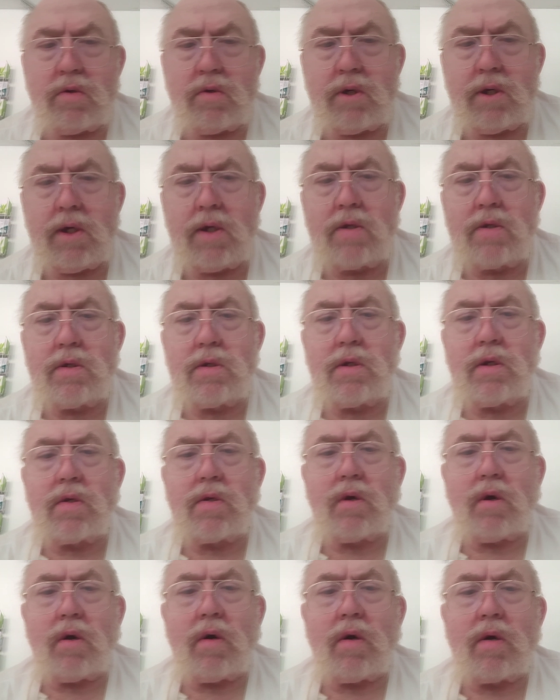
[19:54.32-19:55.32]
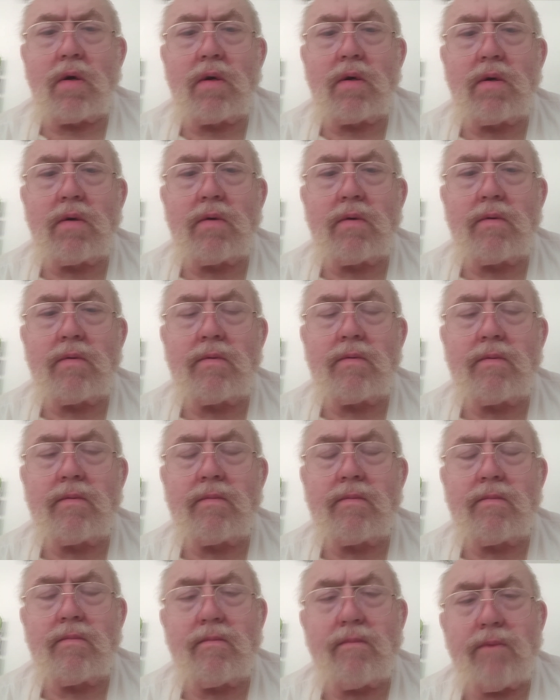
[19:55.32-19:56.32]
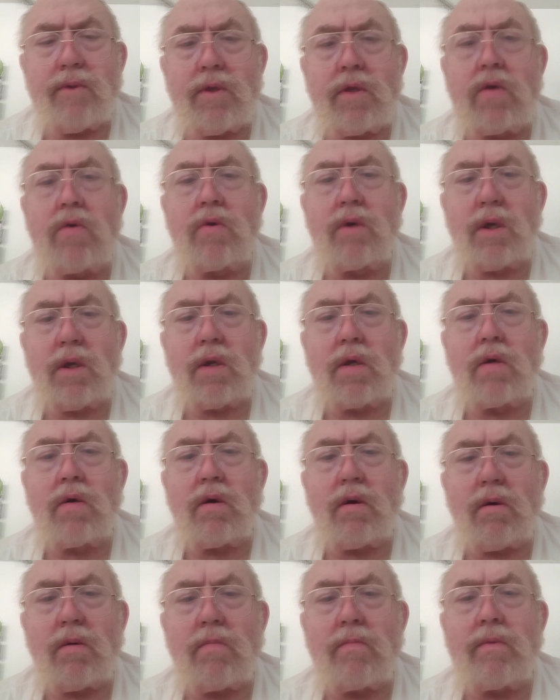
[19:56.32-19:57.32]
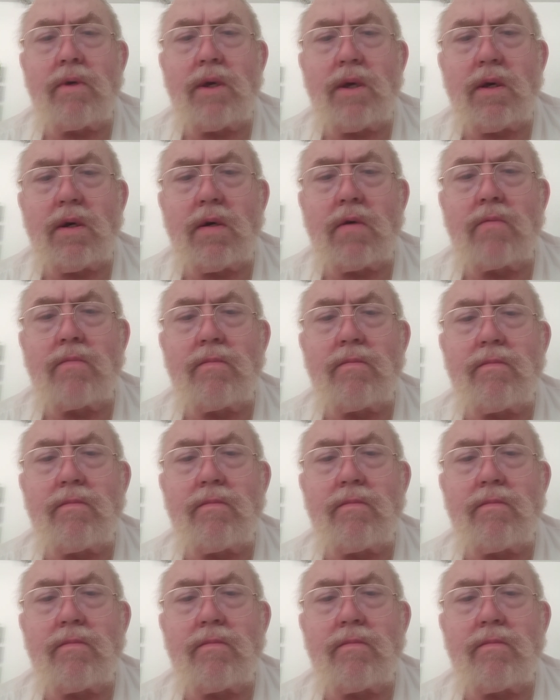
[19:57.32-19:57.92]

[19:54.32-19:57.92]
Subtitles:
needs to talk, you can call me up.